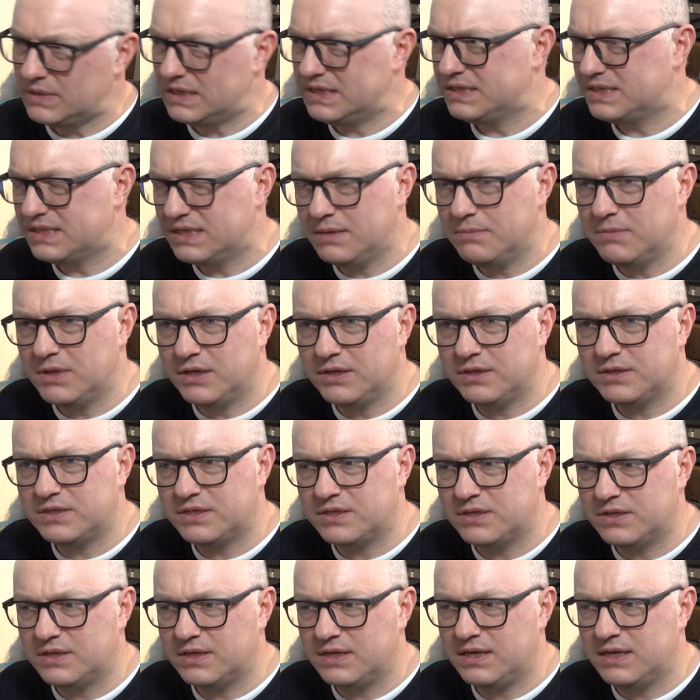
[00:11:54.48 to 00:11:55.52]
similar
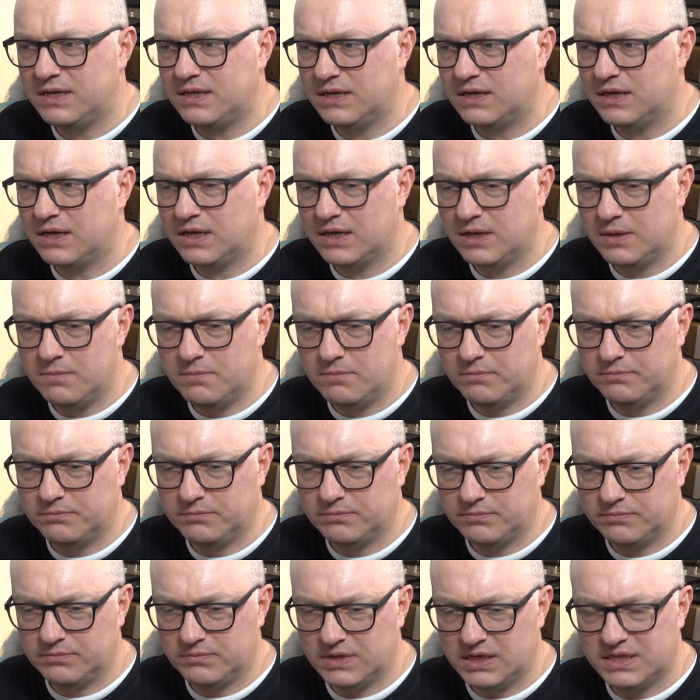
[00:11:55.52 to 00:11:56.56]
to the
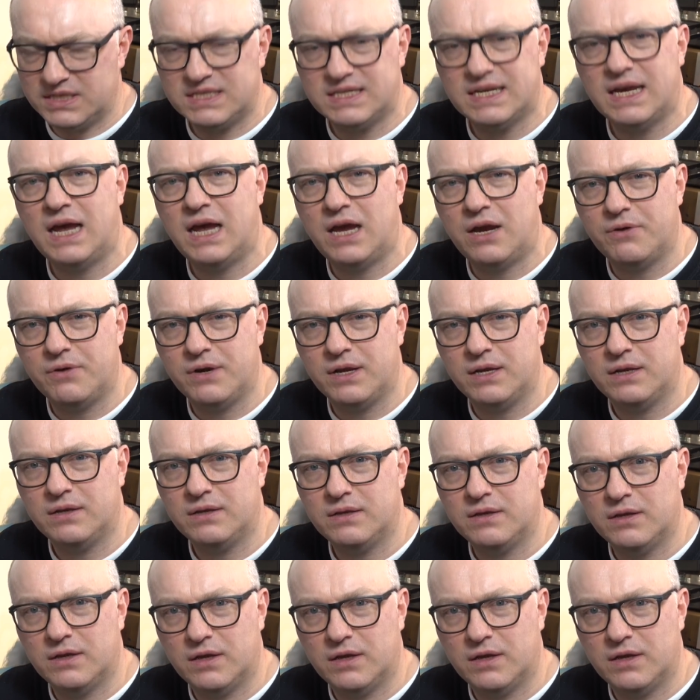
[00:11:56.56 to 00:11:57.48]
Atari